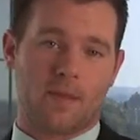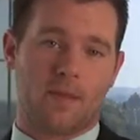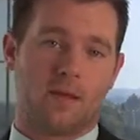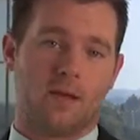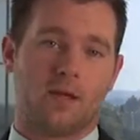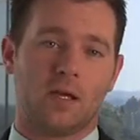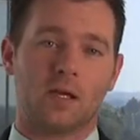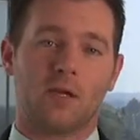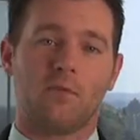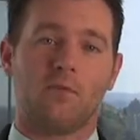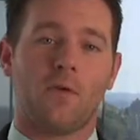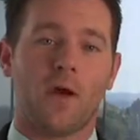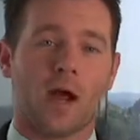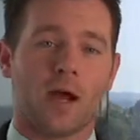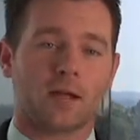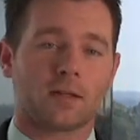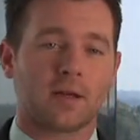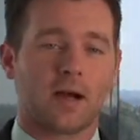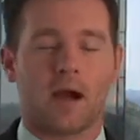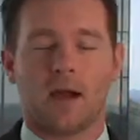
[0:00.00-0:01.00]
In
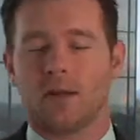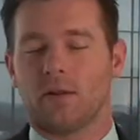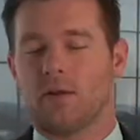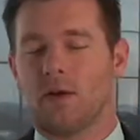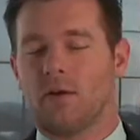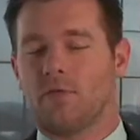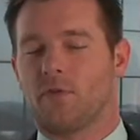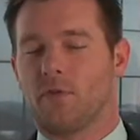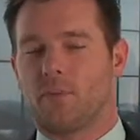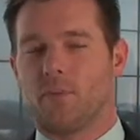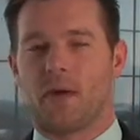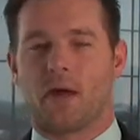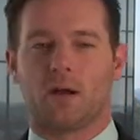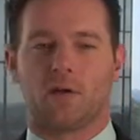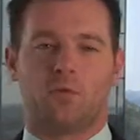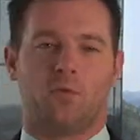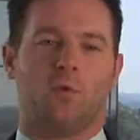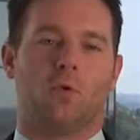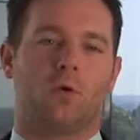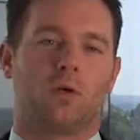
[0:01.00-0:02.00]
fact, I love the
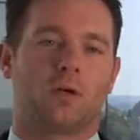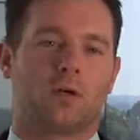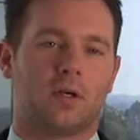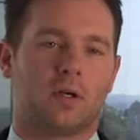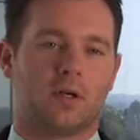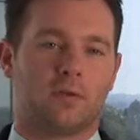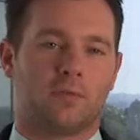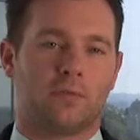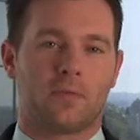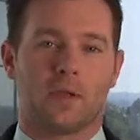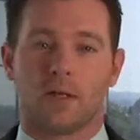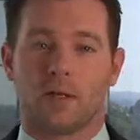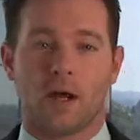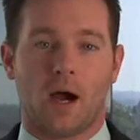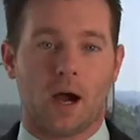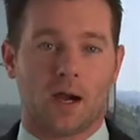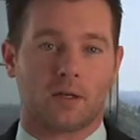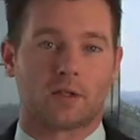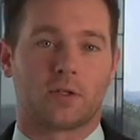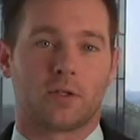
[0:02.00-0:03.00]
metaphor of the
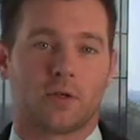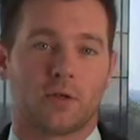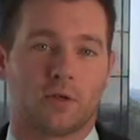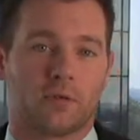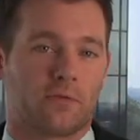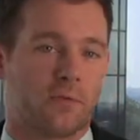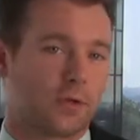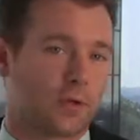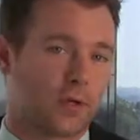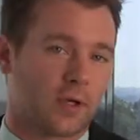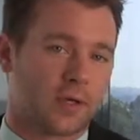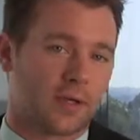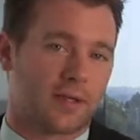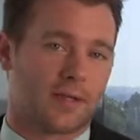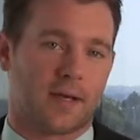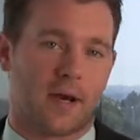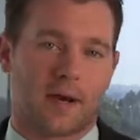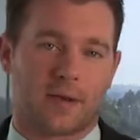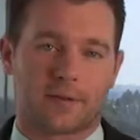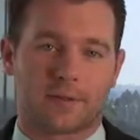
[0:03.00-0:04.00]
doctor. If you go to the
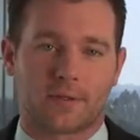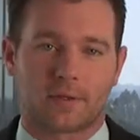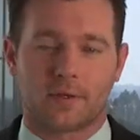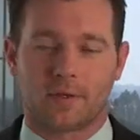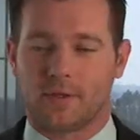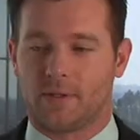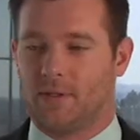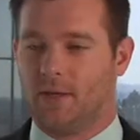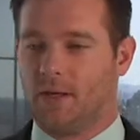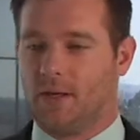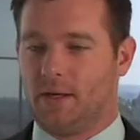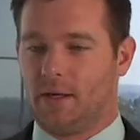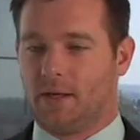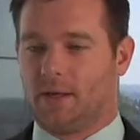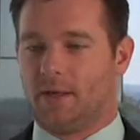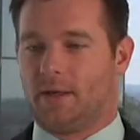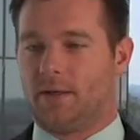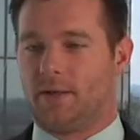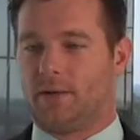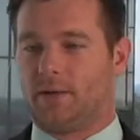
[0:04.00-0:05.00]
doctor and
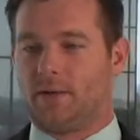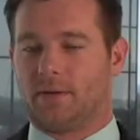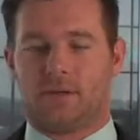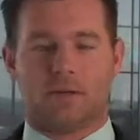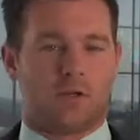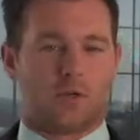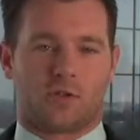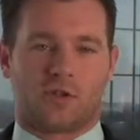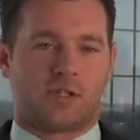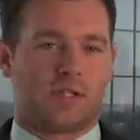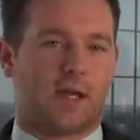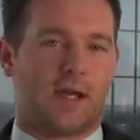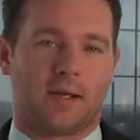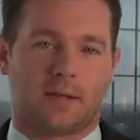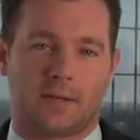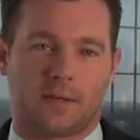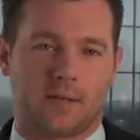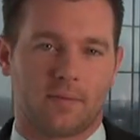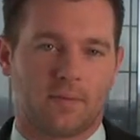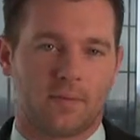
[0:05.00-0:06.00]
you're
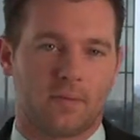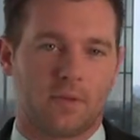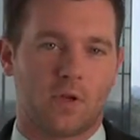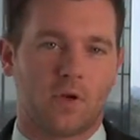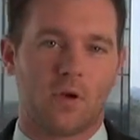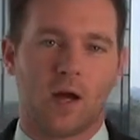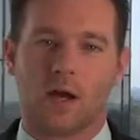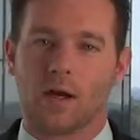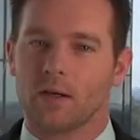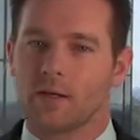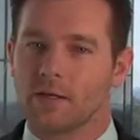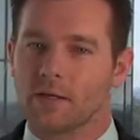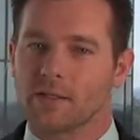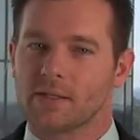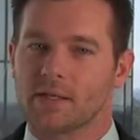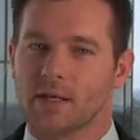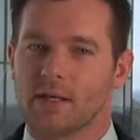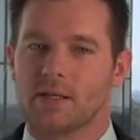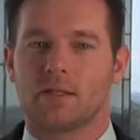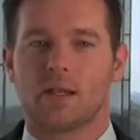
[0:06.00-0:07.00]
sick, they're not going to
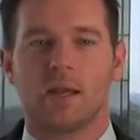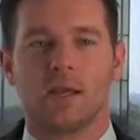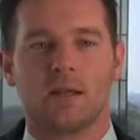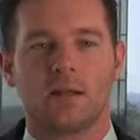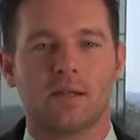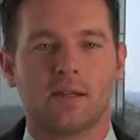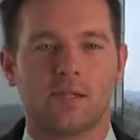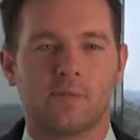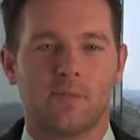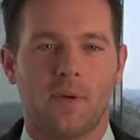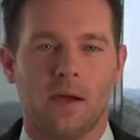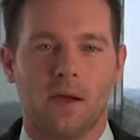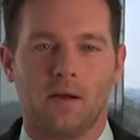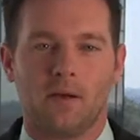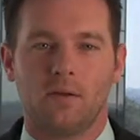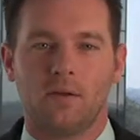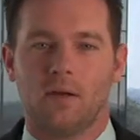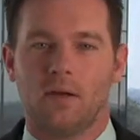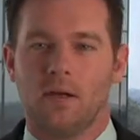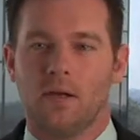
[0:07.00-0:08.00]
say, take this
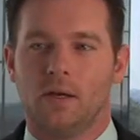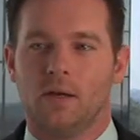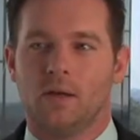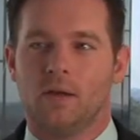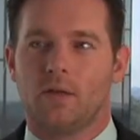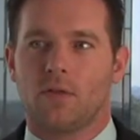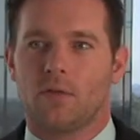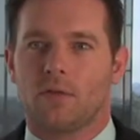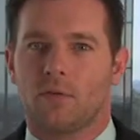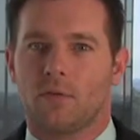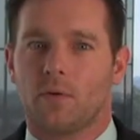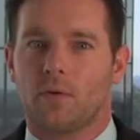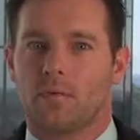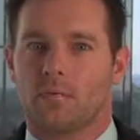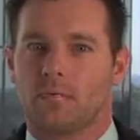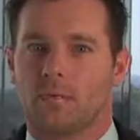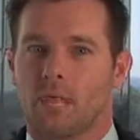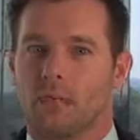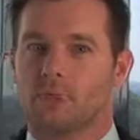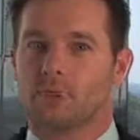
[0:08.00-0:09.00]
pill 3
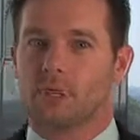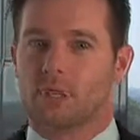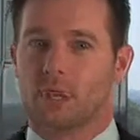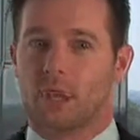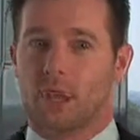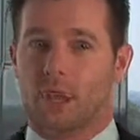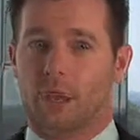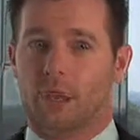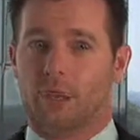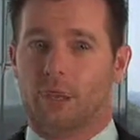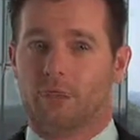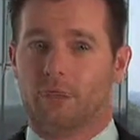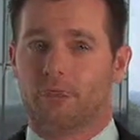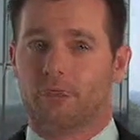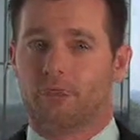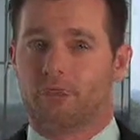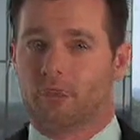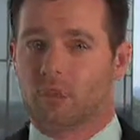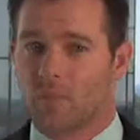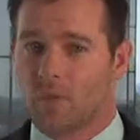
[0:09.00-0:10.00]
times a day
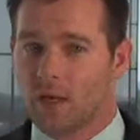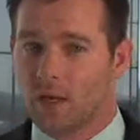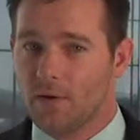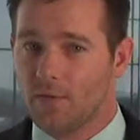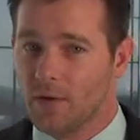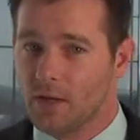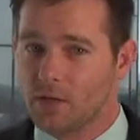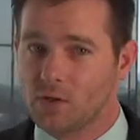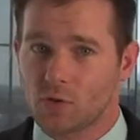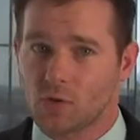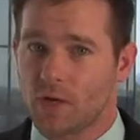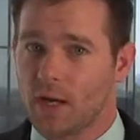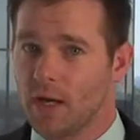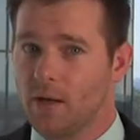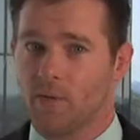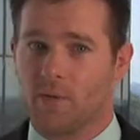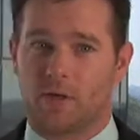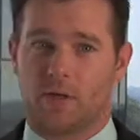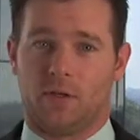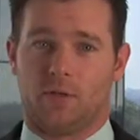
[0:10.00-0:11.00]
if that's okay
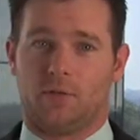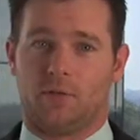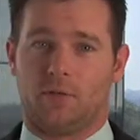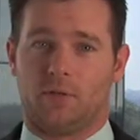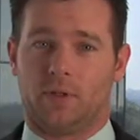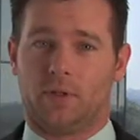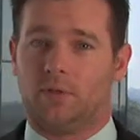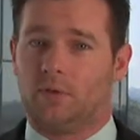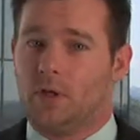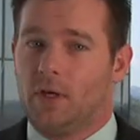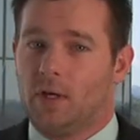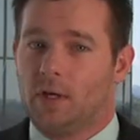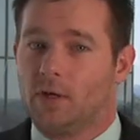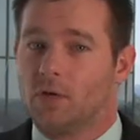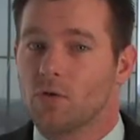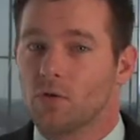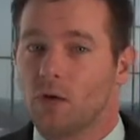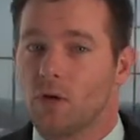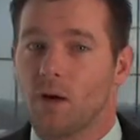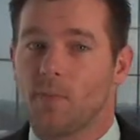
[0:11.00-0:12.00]
with you, if
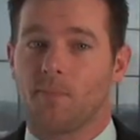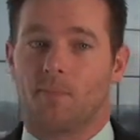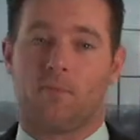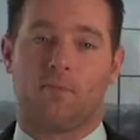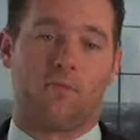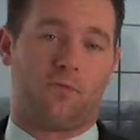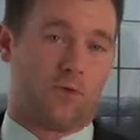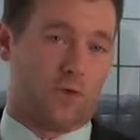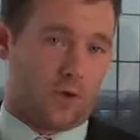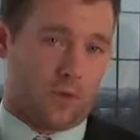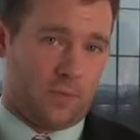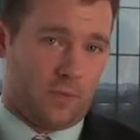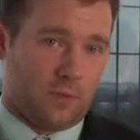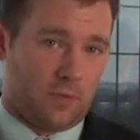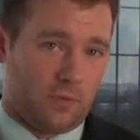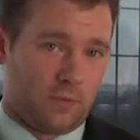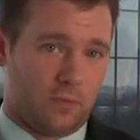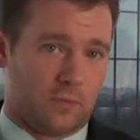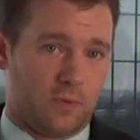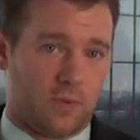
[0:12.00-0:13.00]
you're
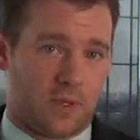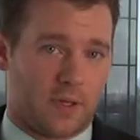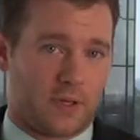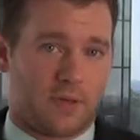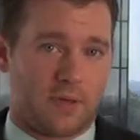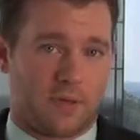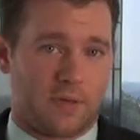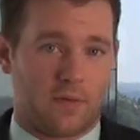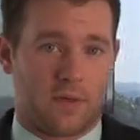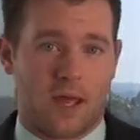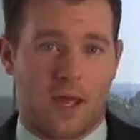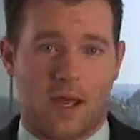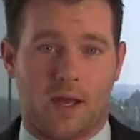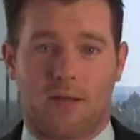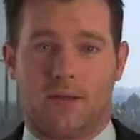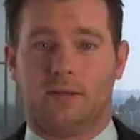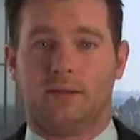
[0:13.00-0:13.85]
comfortable with that.